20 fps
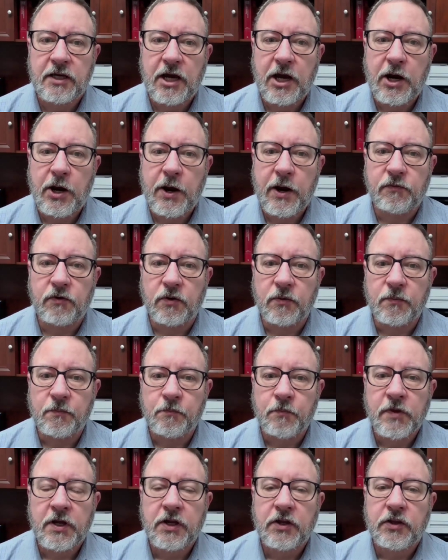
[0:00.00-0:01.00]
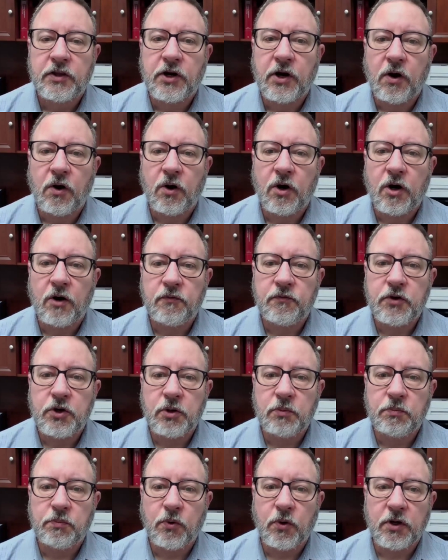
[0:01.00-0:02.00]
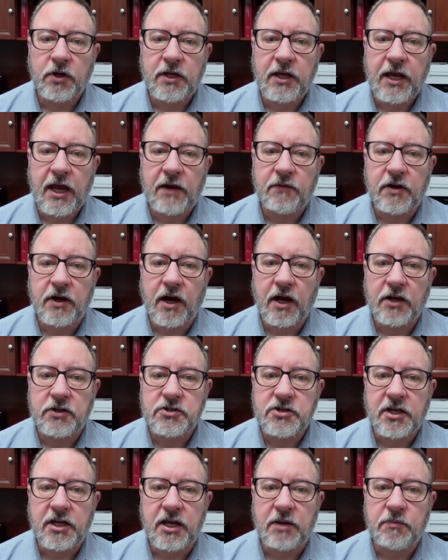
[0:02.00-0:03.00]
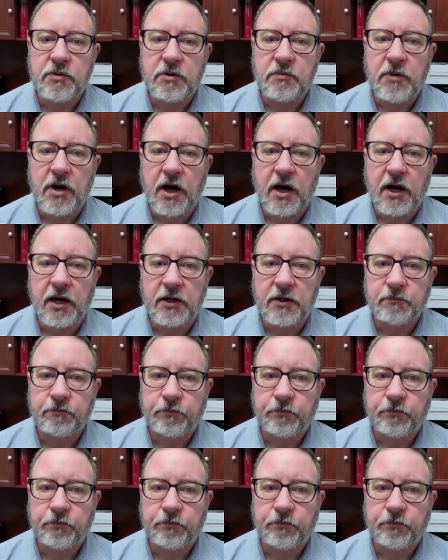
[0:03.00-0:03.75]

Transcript: However, there are a few important caveats to keep in mind.